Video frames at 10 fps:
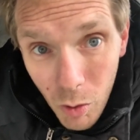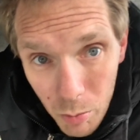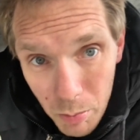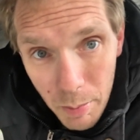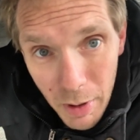
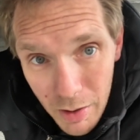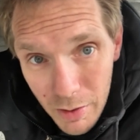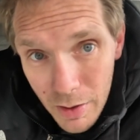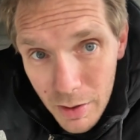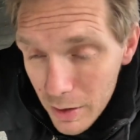old
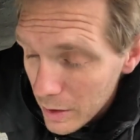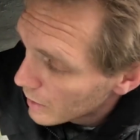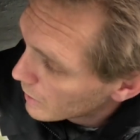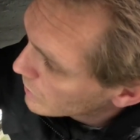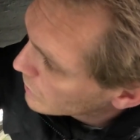propeller,
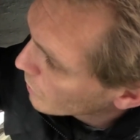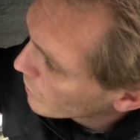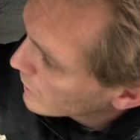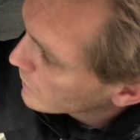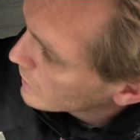so
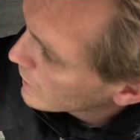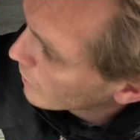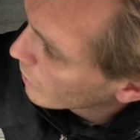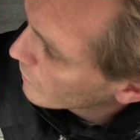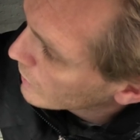you can see
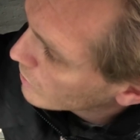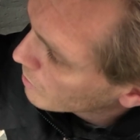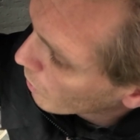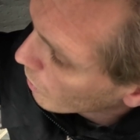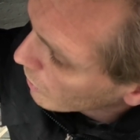all these
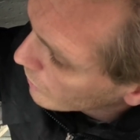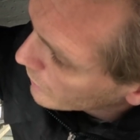small